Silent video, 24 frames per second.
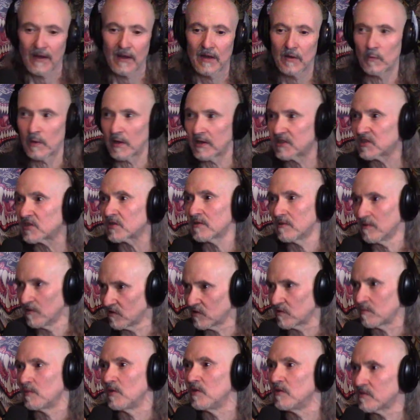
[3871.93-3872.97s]
We
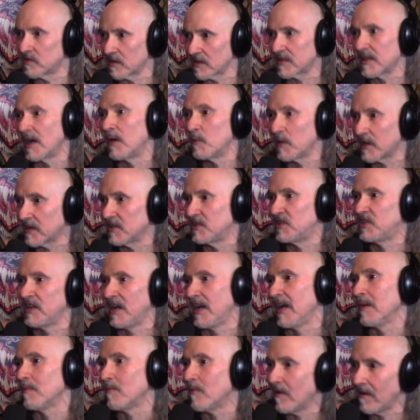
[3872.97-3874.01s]
choose music that we could
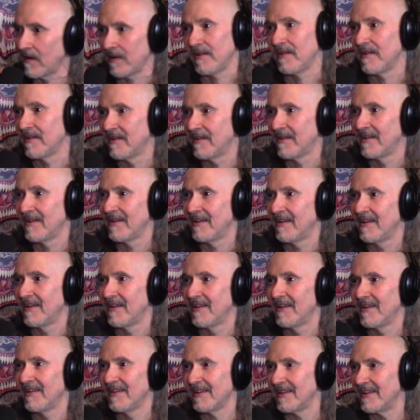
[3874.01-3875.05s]
jam on. I dig
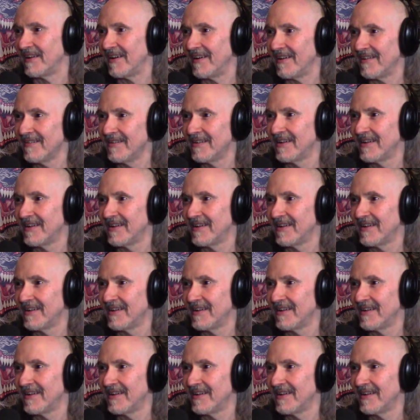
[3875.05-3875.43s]
it. You know?